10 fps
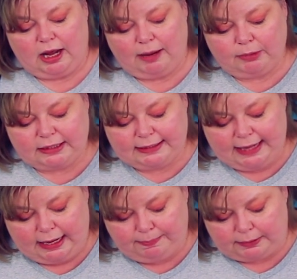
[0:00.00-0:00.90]
I'm going to
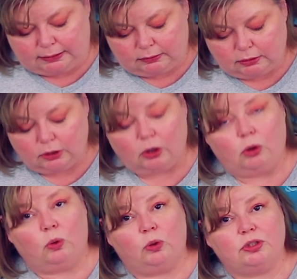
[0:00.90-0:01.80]
tape it
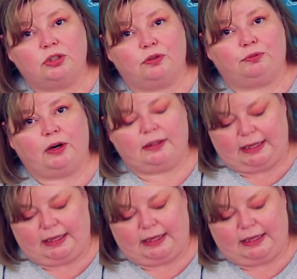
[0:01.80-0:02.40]
onto the front